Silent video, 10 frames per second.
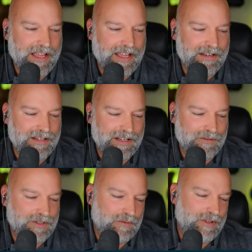and it
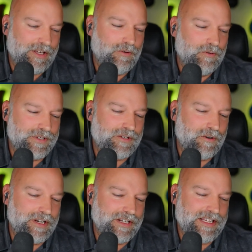was a really cool
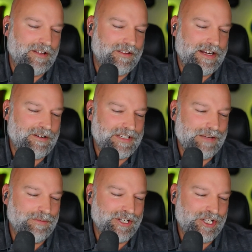story to tell that I was
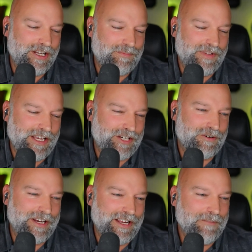able to ship a
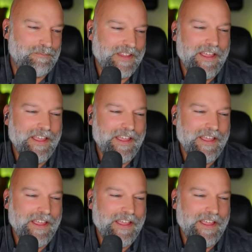tree